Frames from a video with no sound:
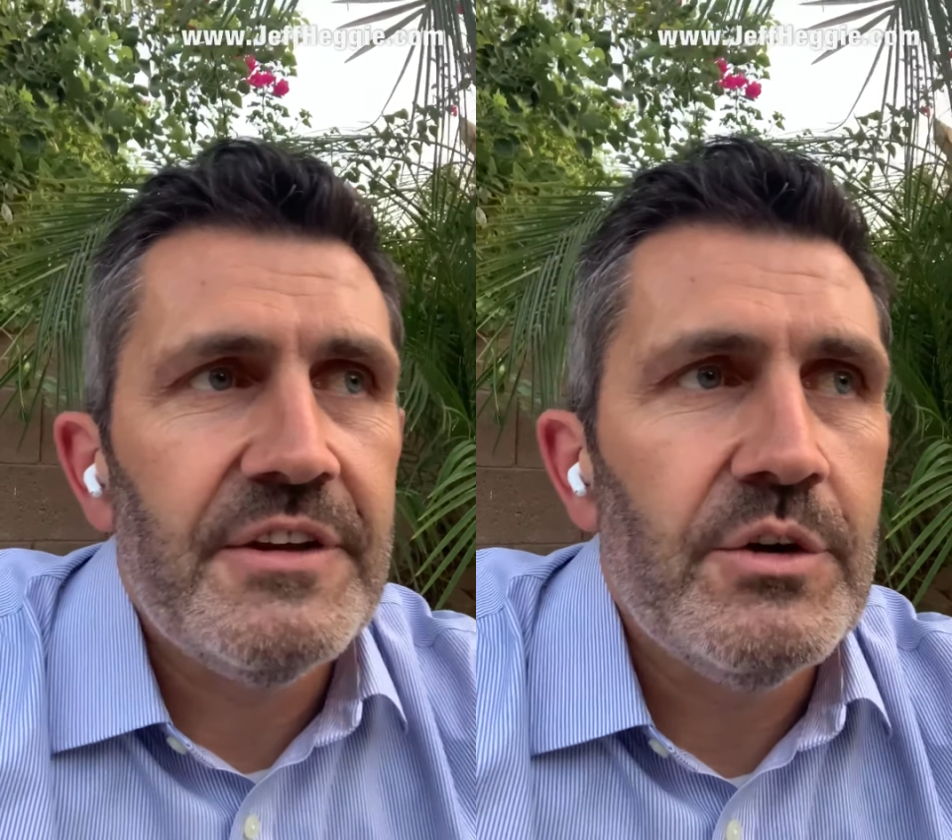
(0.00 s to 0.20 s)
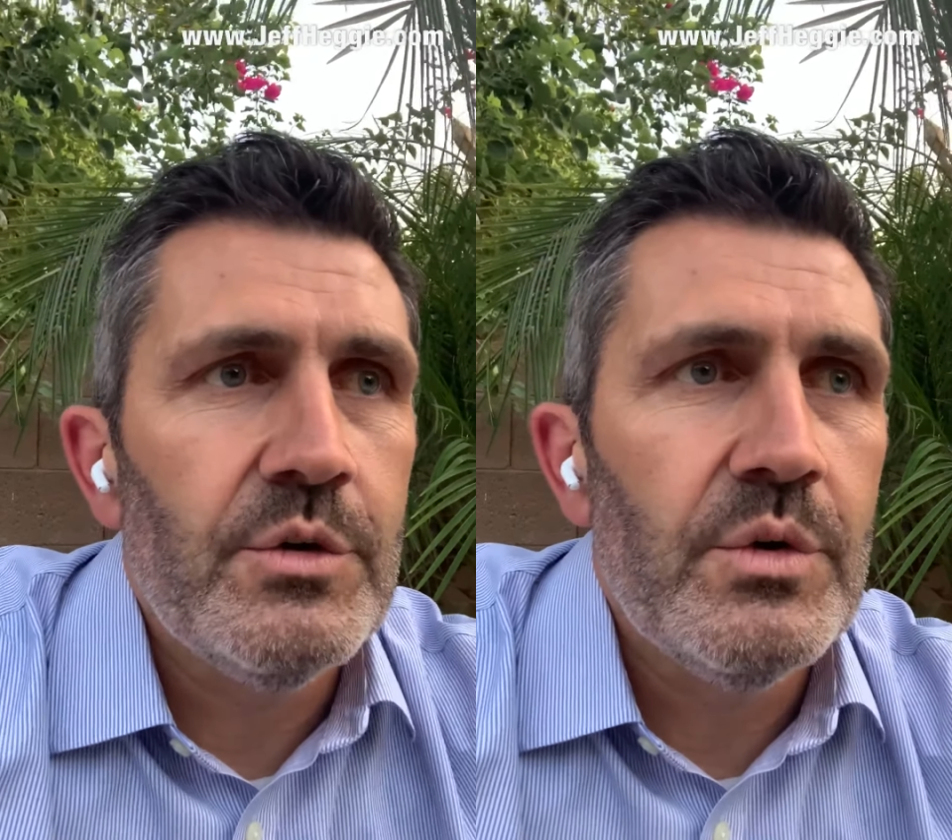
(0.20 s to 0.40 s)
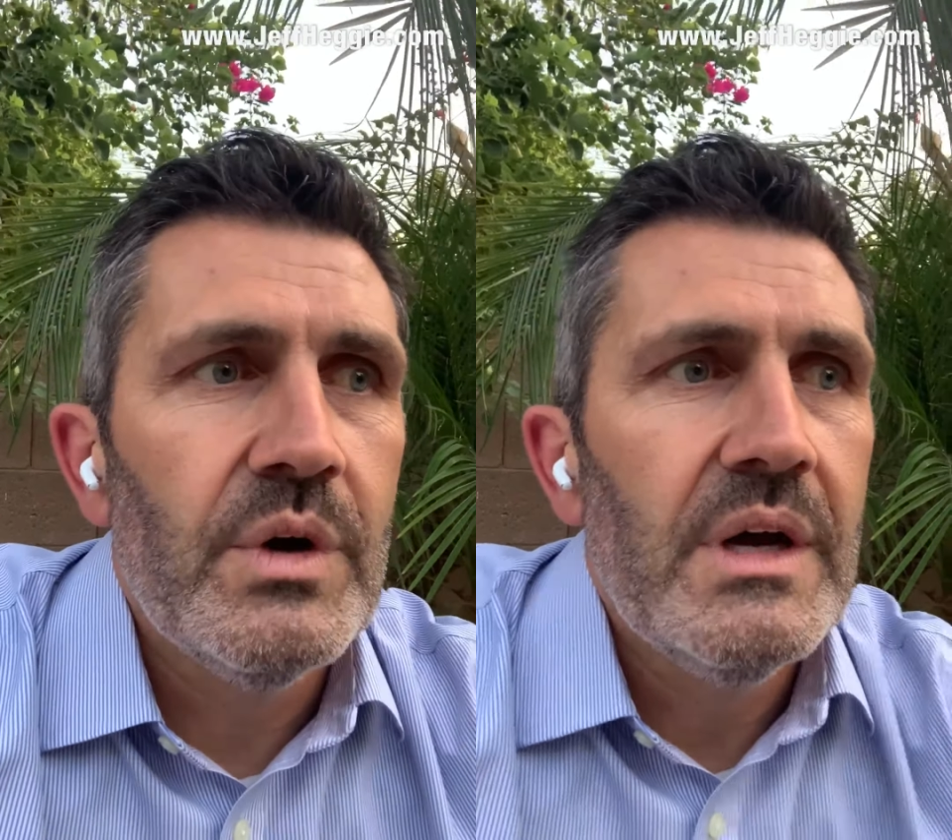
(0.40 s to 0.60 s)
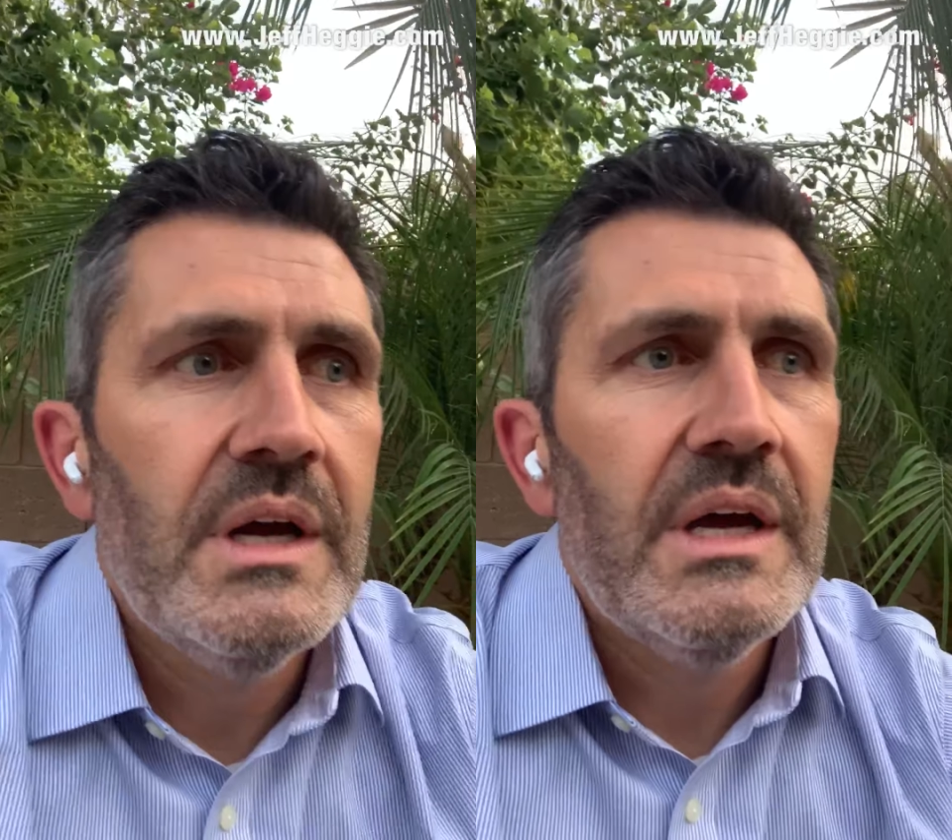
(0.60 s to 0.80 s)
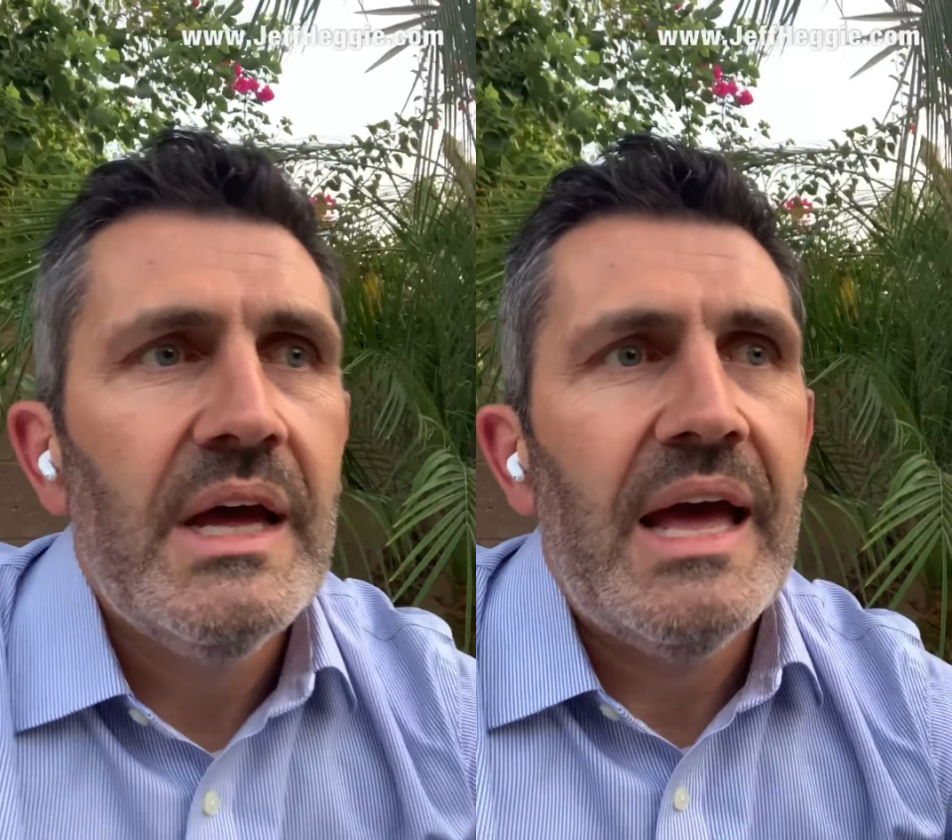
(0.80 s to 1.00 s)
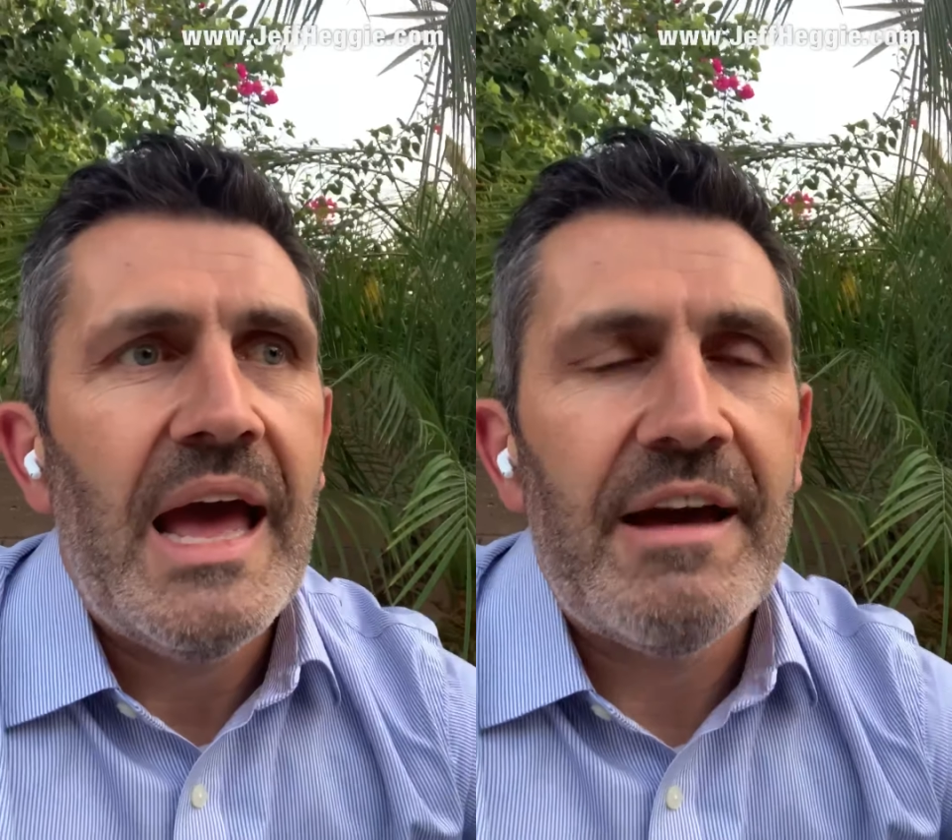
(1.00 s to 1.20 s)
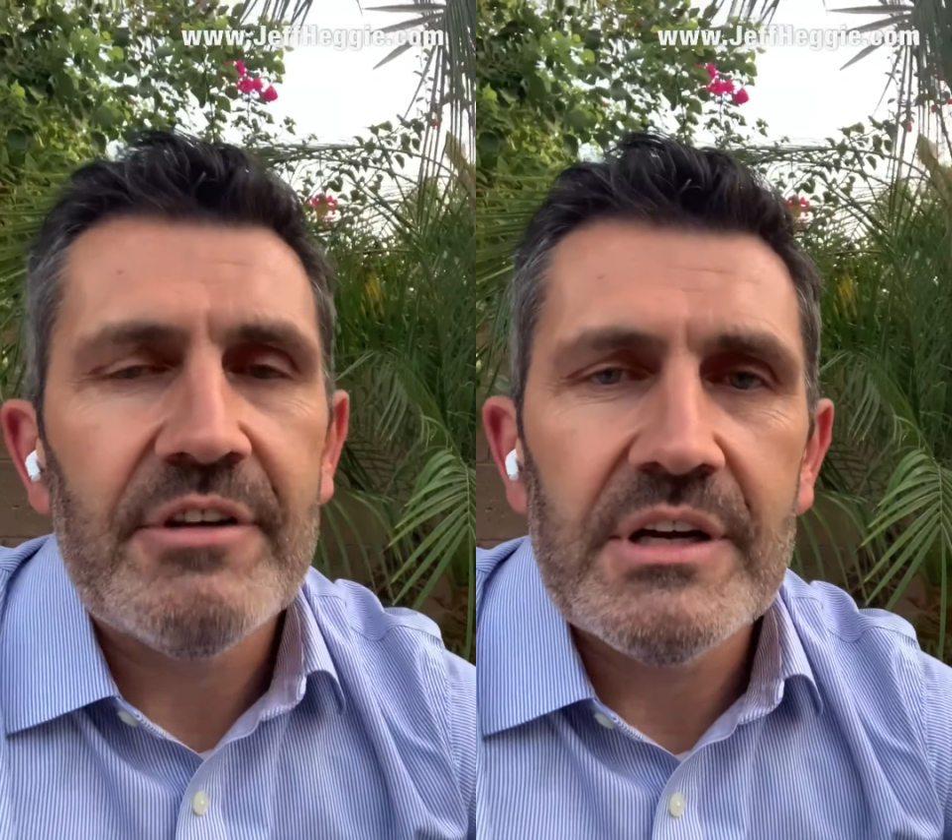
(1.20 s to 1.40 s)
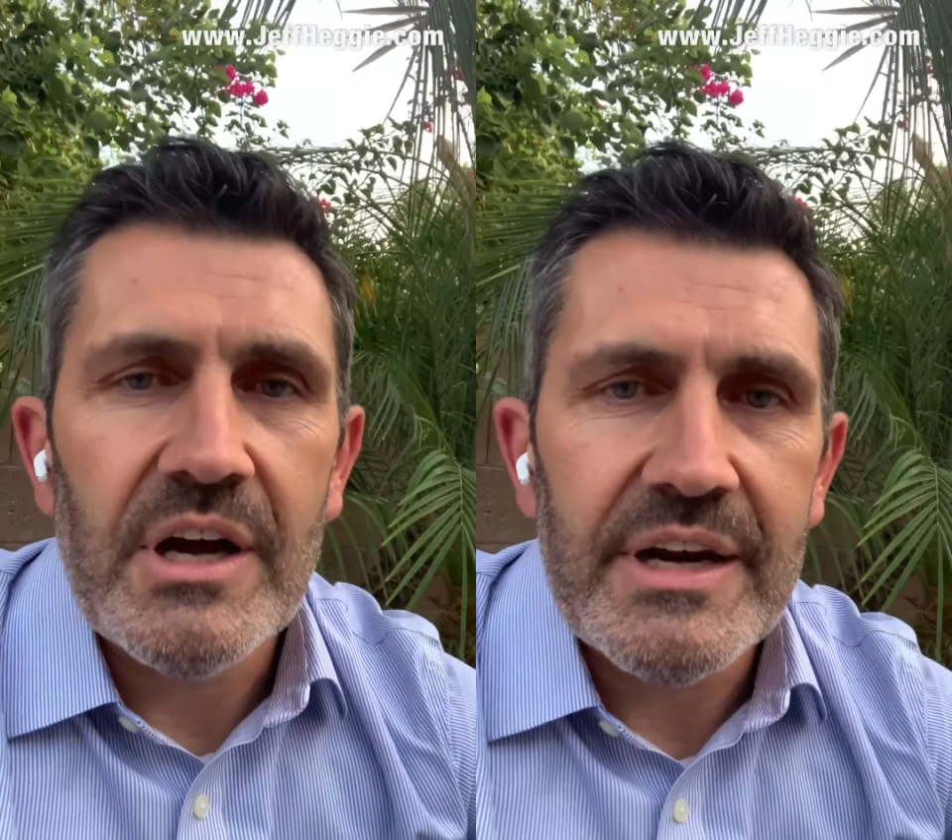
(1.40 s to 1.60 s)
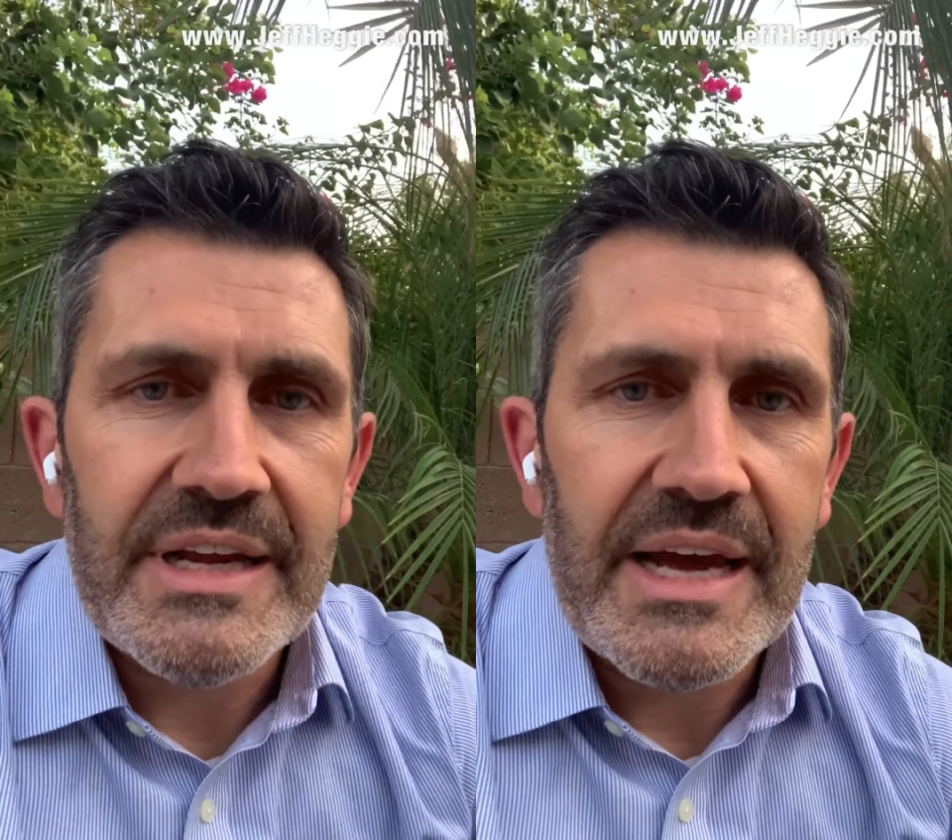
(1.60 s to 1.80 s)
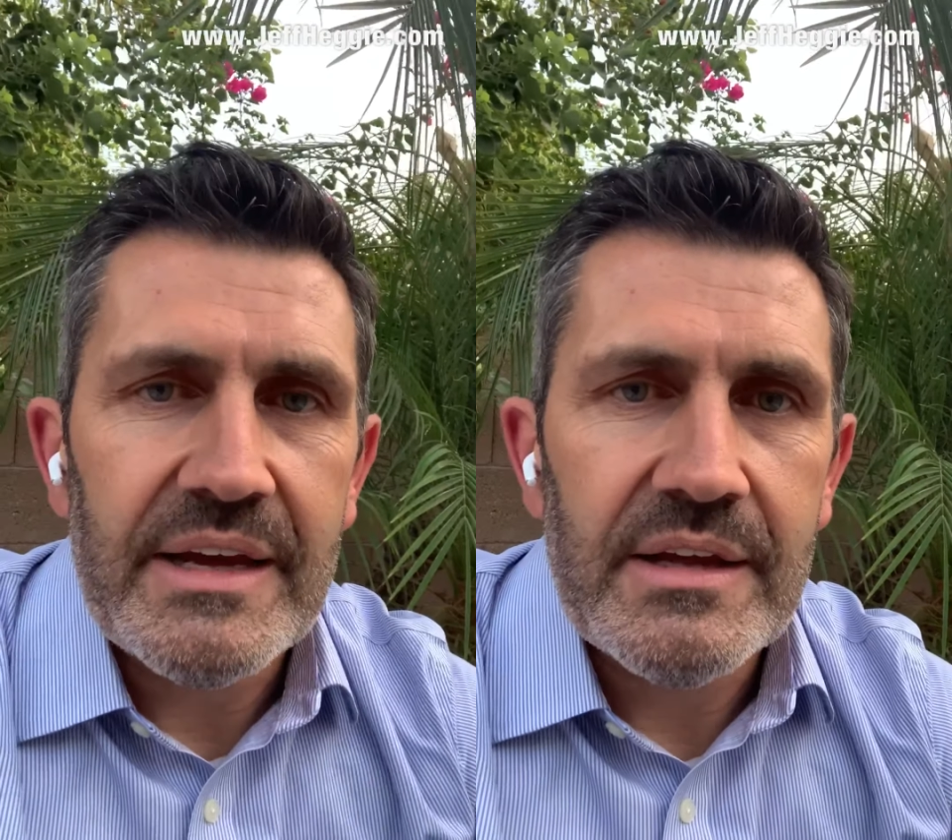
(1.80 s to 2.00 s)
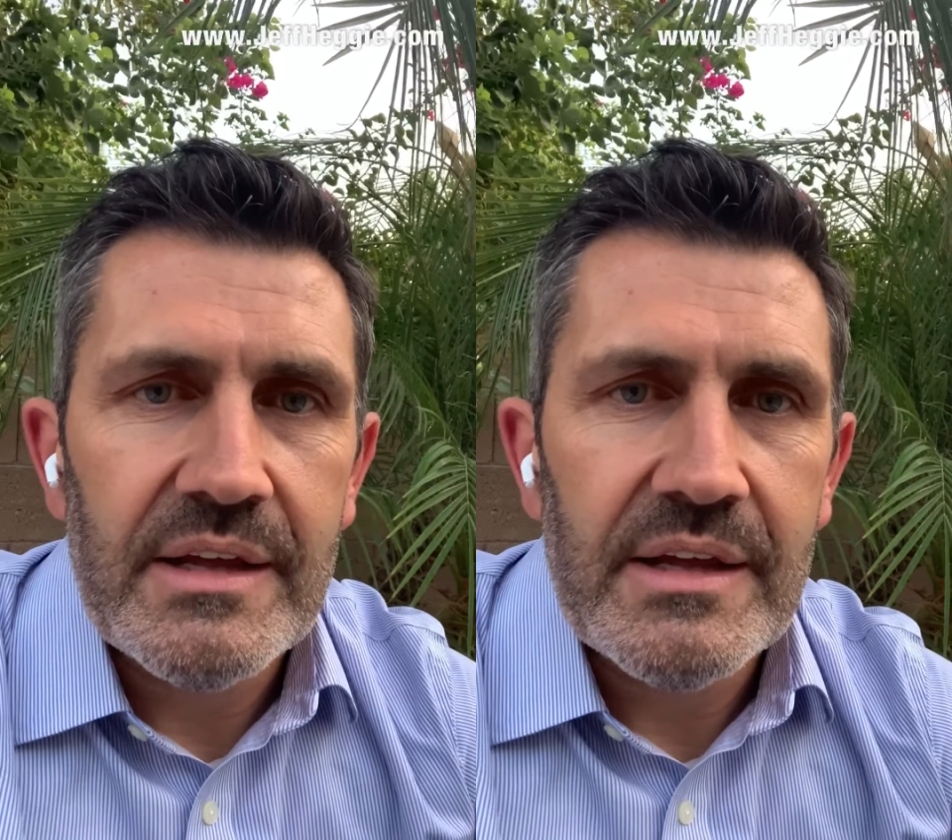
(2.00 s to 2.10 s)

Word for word: you haven't got it yet,